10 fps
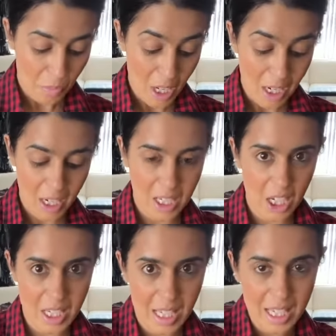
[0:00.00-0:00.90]
khatta
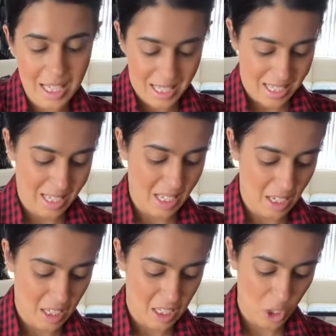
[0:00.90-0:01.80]
taste,
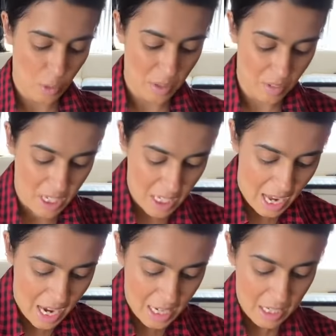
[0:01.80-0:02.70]
so a bit of a
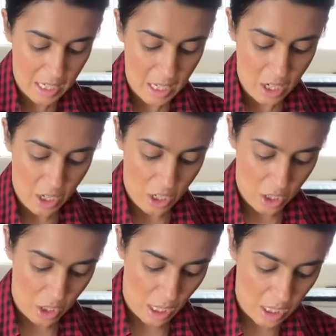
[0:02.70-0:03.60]
tang. So
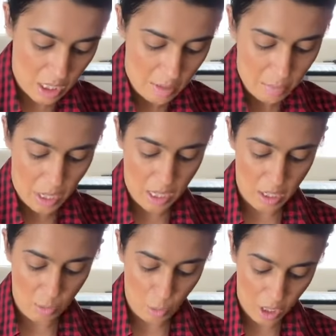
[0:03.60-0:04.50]
that's combined
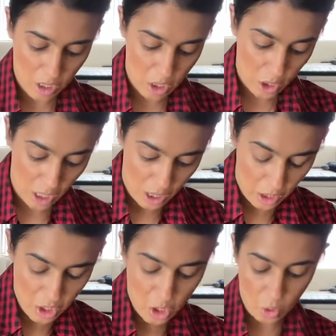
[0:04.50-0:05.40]
it well together.
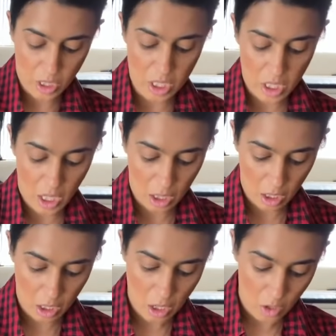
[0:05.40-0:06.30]
It's holding together
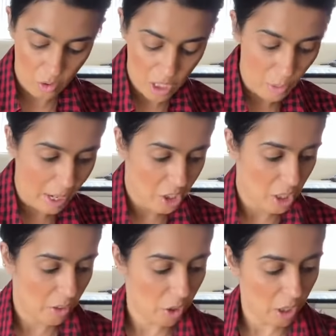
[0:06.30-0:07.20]
really well. Actually,
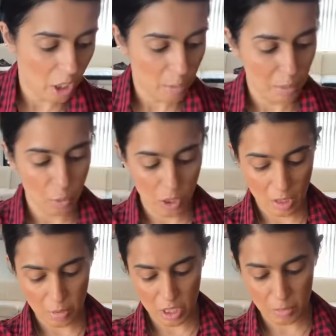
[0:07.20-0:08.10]
I've got a little bit more
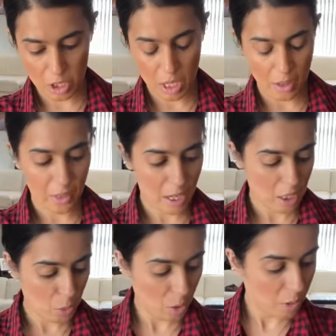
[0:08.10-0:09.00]
lemon. Let me just add that
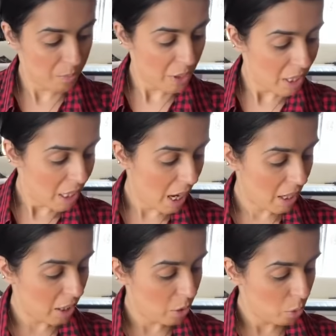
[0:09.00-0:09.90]
as well. And
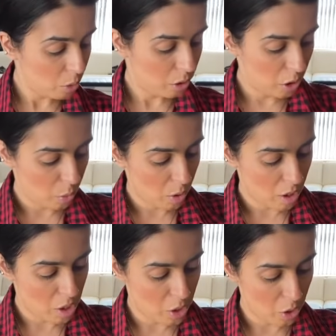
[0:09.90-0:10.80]
I also
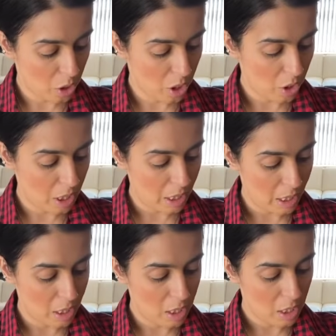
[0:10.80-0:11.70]
want to go
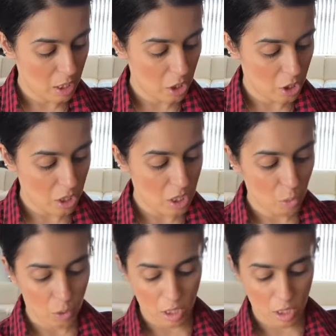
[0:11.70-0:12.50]
in just with a